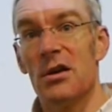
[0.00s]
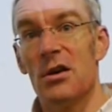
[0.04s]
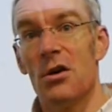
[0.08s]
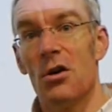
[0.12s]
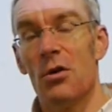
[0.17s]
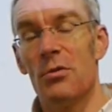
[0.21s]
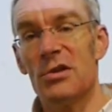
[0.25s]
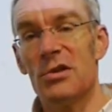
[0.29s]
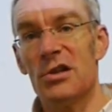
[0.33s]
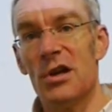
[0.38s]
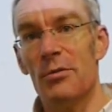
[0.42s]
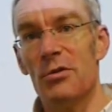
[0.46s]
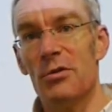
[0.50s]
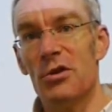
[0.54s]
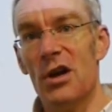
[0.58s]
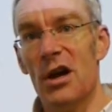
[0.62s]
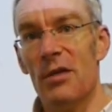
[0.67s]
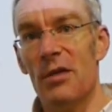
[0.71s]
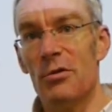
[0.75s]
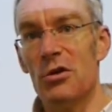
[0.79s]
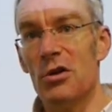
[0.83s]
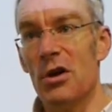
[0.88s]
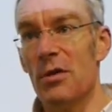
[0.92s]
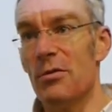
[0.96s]
Almost like when you
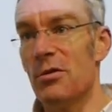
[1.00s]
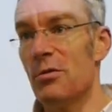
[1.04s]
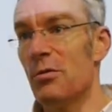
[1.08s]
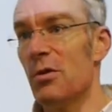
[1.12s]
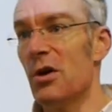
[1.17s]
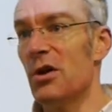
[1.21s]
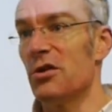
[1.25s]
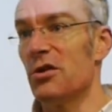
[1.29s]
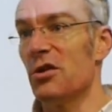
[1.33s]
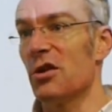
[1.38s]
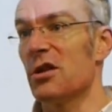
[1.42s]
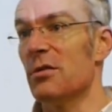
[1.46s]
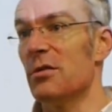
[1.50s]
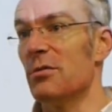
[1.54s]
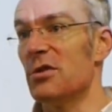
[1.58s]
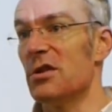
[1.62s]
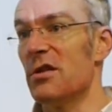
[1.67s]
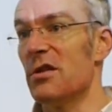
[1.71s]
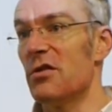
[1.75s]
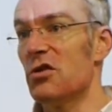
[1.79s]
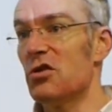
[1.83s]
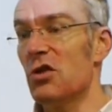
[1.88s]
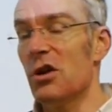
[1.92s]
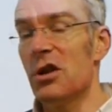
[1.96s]
open the Word document.
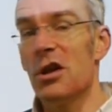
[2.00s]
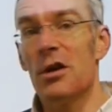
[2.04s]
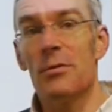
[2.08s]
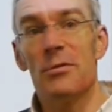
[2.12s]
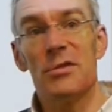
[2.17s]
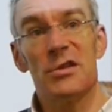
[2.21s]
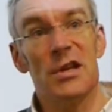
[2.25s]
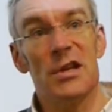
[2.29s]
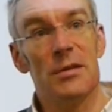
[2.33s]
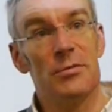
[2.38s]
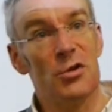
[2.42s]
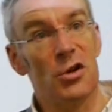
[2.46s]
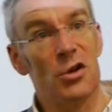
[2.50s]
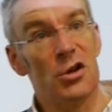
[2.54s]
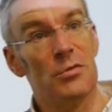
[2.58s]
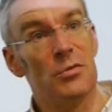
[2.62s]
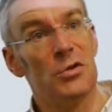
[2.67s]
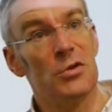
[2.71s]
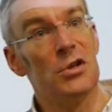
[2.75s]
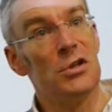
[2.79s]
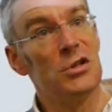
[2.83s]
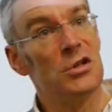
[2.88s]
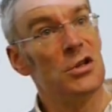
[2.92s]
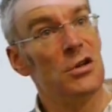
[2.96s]
If you try and open the same
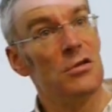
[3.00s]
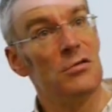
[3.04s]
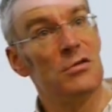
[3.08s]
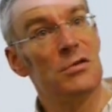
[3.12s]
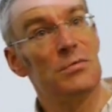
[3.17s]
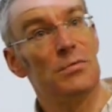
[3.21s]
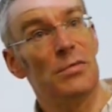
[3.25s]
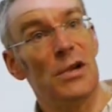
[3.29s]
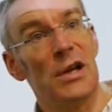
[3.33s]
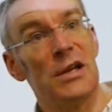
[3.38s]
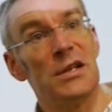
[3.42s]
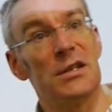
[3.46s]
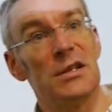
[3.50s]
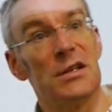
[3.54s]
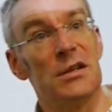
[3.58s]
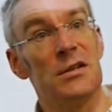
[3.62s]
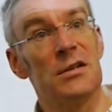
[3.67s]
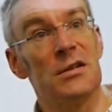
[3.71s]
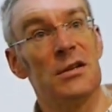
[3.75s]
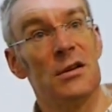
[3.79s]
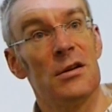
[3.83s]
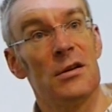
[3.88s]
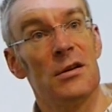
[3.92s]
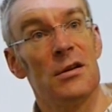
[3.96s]
document in two
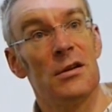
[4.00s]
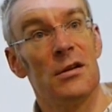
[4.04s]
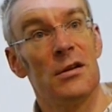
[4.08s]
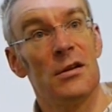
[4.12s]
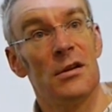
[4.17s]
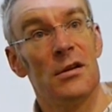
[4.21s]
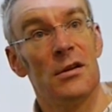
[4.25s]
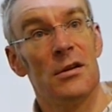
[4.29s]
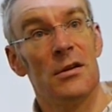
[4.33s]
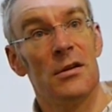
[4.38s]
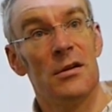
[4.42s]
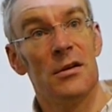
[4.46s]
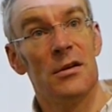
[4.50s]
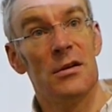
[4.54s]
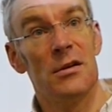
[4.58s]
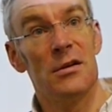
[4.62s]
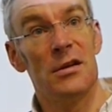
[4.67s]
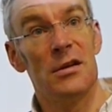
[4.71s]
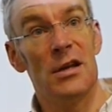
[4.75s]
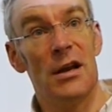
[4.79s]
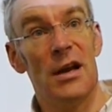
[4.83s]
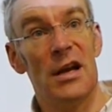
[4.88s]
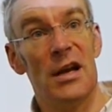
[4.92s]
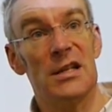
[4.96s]
places,
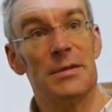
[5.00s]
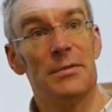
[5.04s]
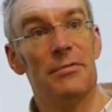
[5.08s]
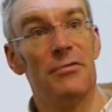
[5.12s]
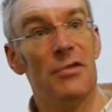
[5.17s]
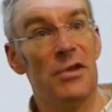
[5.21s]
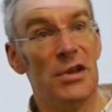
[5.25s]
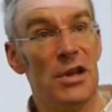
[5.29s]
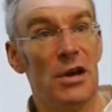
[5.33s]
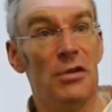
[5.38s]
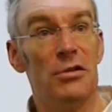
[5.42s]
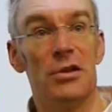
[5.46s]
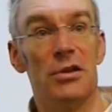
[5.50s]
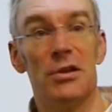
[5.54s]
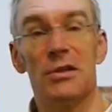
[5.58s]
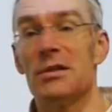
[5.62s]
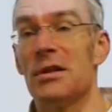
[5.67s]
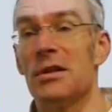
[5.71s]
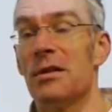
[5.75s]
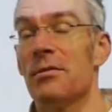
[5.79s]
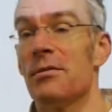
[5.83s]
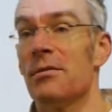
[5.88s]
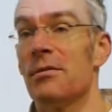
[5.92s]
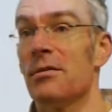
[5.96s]
yeah, it has to be read-only, doesn't
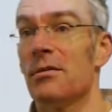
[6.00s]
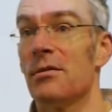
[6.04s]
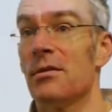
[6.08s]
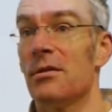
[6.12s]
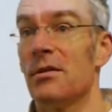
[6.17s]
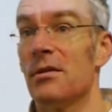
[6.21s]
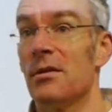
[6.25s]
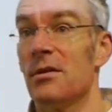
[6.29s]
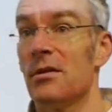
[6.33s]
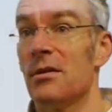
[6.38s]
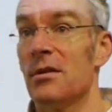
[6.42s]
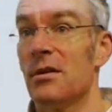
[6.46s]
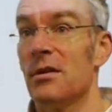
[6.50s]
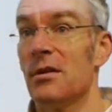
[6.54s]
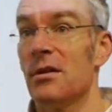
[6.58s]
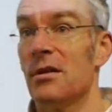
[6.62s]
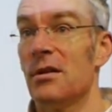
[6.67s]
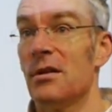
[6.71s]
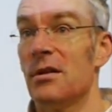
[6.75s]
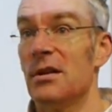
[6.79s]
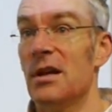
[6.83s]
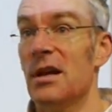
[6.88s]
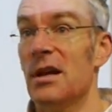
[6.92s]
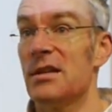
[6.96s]
it?
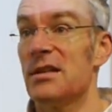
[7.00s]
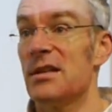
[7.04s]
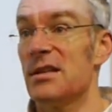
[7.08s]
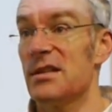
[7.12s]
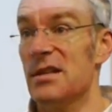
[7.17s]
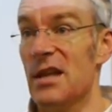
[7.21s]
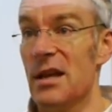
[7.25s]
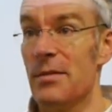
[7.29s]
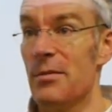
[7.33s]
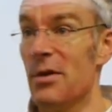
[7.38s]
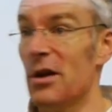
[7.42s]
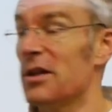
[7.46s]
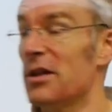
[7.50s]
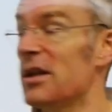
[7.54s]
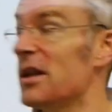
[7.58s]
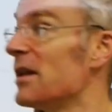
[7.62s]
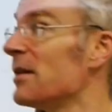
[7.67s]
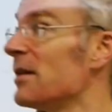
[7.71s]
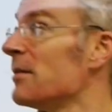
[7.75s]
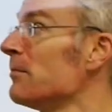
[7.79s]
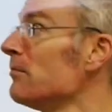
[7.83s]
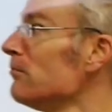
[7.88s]
Yeah, it's the same idea.